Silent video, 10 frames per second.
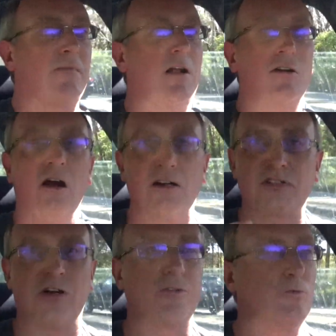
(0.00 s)
a modern car. It
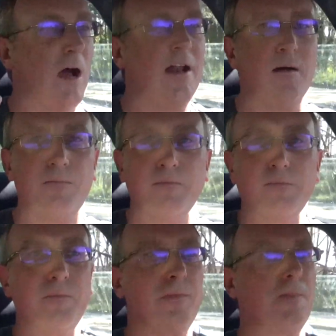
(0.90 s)
started right up.
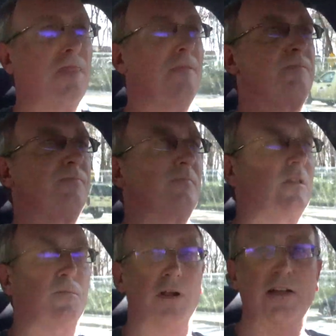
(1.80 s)

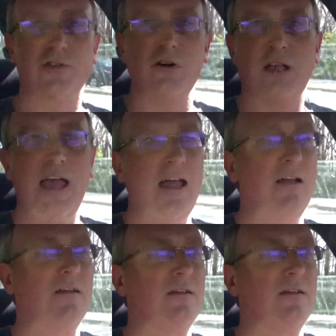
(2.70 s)
The brakes are okay.